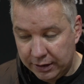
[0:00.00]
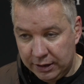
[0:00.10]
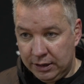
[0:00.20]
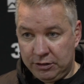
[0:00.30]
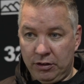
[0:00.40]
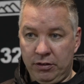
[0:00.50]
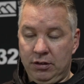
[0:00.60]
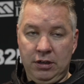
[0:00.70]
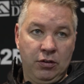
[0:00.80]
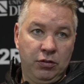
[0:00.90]
It's,
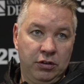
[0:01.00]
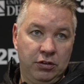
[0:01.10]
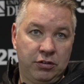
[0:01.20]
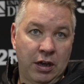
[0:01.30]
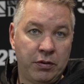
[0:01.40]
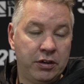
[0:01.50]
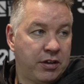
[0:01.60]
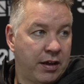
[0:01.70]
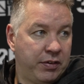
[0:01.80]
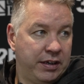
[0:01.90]
you know, it's down to
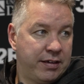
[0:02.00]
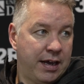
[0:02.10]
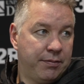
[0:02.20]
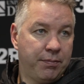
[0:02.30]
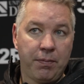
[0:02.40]
ten v ten.